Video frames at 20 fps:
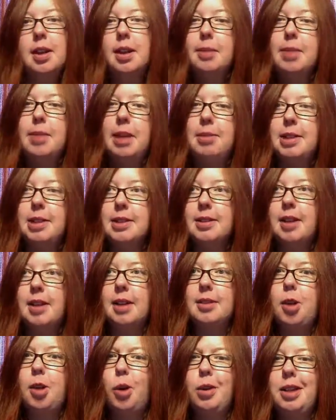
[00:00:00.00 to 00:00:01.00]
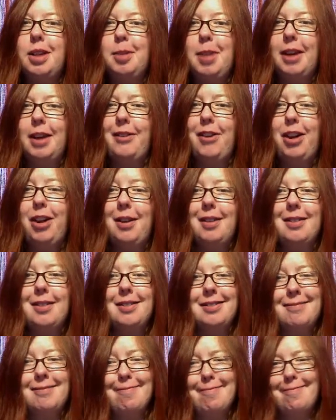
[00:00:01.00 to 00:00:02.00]
maybe it's not totally my fault.
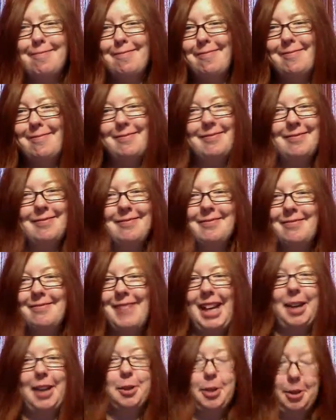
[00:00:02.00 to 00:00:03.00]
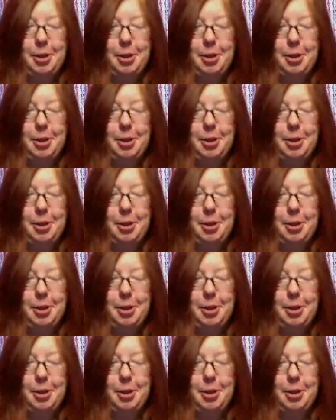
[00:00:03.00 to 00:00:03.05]
I don't